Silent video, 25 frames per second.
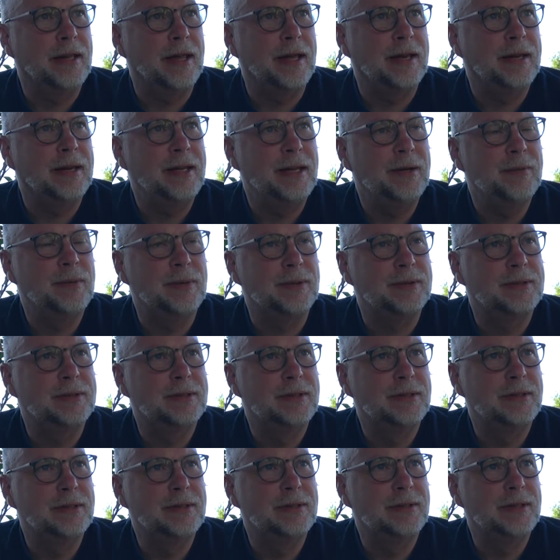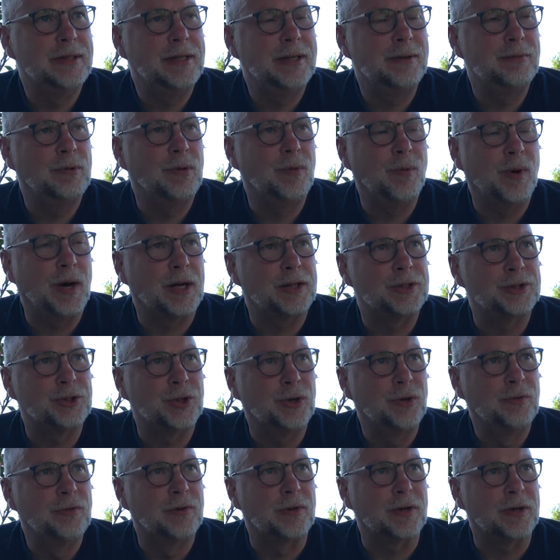He will watch
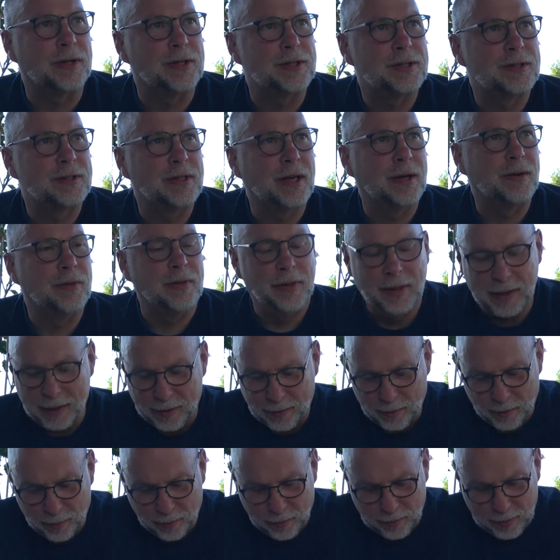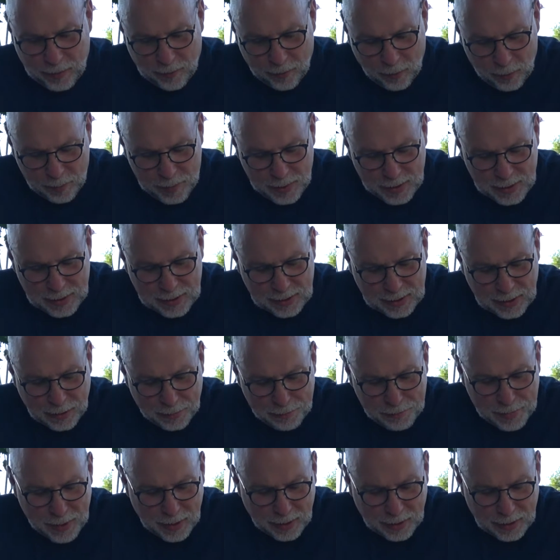over us, that there will be
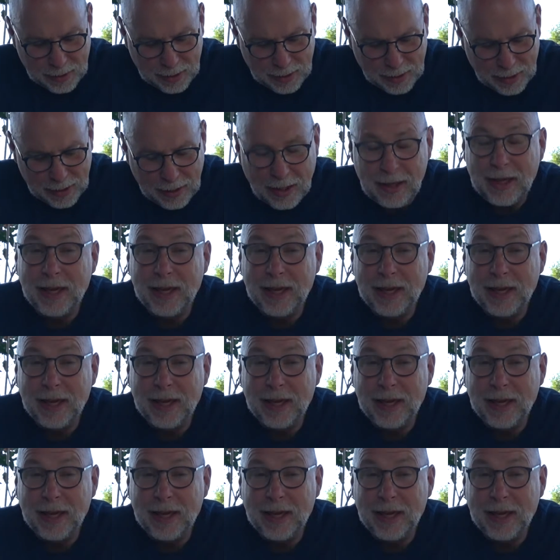stability,